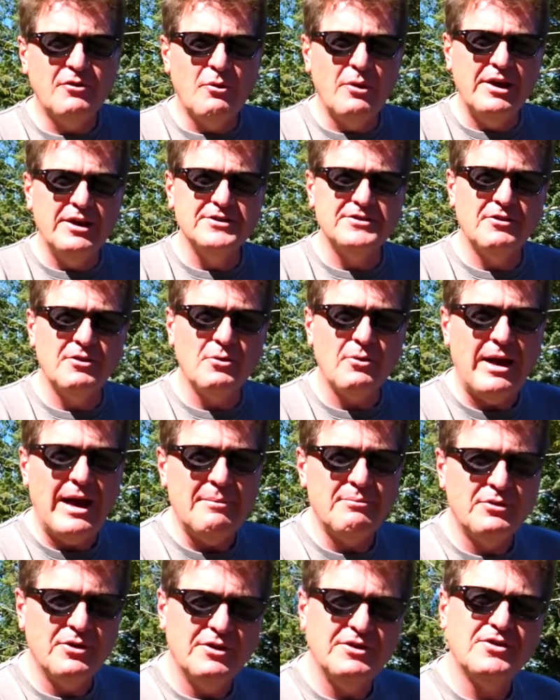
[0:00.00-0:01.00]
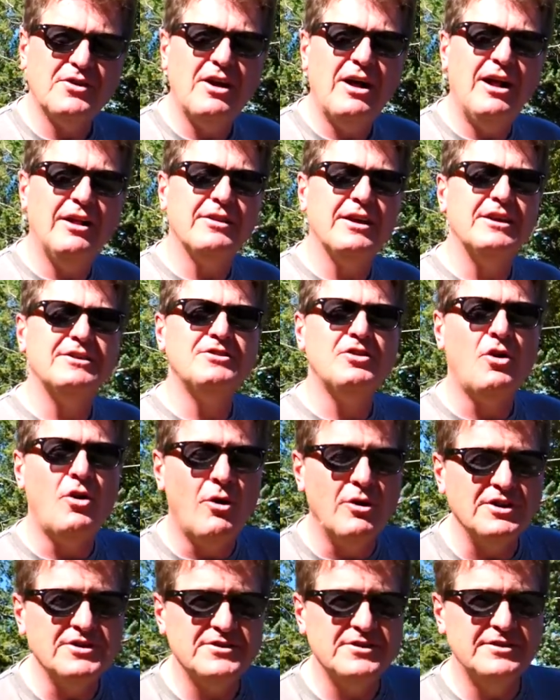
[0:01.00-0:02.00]
of wheels of the Raptor. It's called a
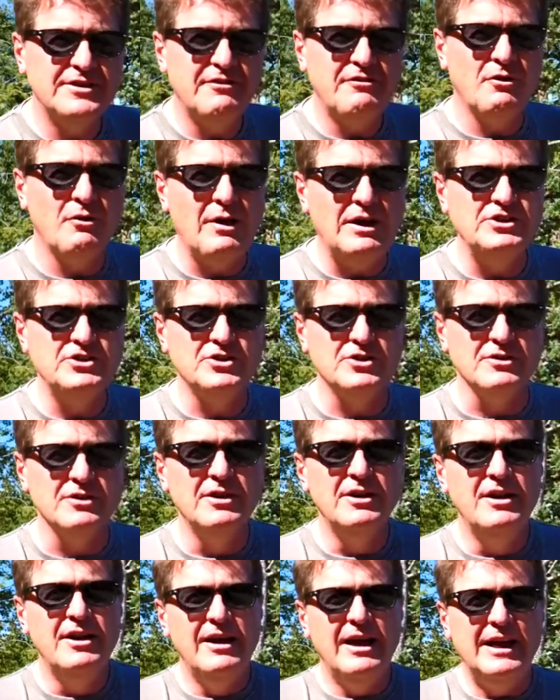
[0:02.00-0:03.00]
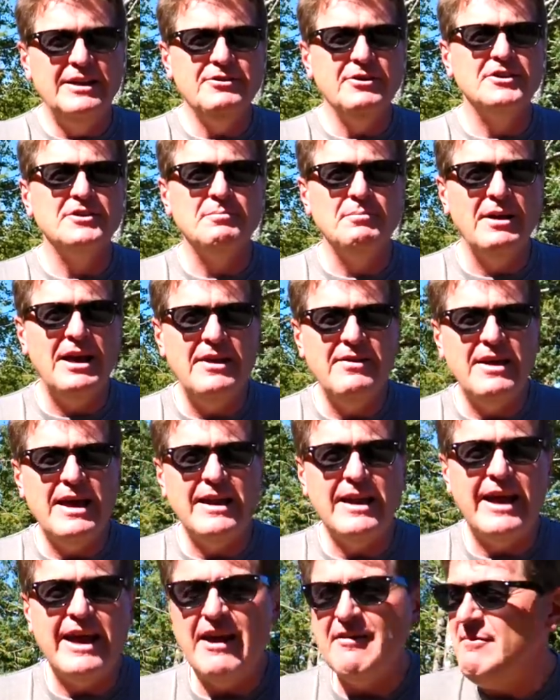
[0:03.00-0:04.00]
Torsen differential. And to explain
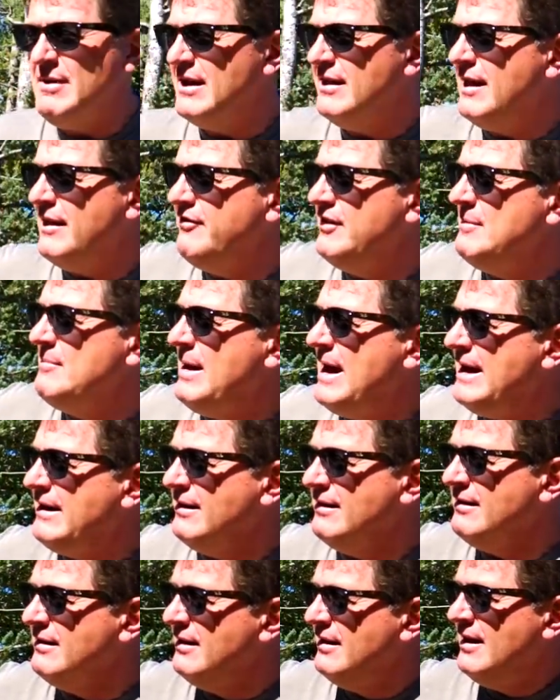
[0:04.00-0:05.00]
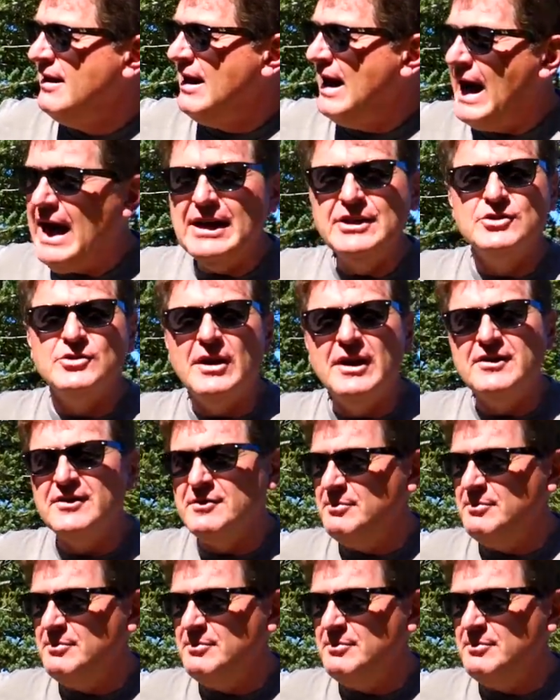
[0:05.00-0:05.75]
that, I have my lovely model, Andre